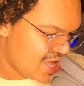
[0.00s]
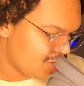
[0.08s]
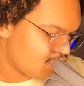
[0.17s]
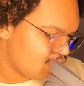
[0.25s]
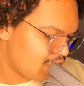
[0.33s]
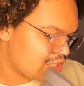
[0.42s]

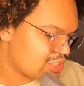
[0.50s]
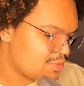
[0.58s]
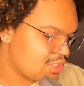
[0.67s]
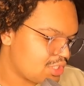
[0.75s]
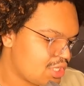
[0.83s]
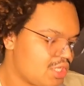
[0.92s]
I don't know how to
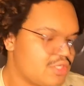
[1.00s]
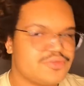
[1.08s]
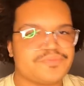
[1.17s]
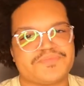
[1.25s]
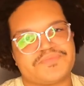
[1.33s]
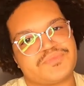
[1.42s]
explain the
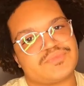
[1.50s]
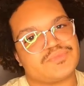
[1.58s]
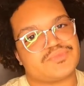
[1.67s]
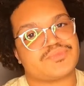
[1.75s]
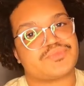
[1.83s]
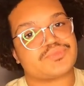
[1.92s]
color.
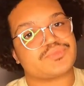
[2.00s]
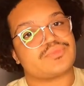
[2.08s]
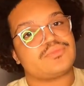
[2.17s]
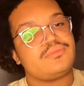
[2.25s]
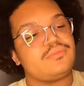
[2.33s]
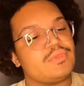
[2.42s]

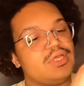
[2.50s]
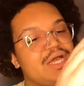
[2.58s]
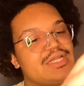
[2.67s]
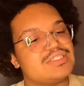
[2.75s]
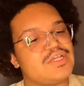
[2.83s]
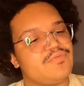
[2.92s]
I
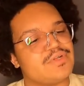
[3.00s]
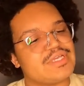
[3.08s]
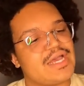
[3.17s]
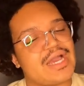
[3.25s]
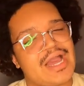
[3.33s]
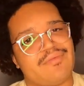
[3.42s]
got the
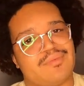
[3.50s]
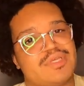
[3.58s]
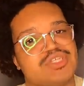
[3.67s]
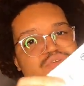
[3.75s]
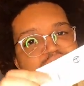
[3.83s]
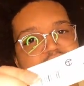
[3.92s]
Telfar tag. I
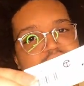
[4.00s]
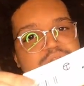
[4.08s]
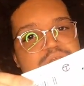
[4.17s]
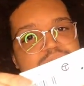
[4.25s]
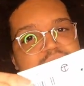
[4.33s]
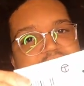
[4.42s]
haven't been showing it
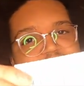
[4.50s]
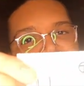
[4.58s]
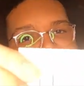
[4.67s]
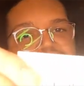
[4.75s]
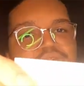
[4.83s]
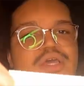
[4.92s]
on them, but I
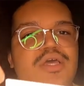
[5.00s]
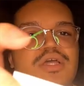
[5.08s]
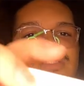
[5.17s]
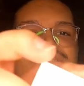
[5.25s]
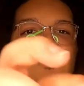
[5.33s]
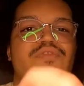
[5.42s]
got it.
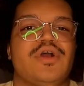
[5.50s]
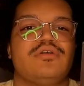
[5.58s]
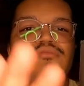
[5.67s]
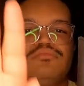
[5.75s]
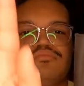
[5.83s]
Telfar.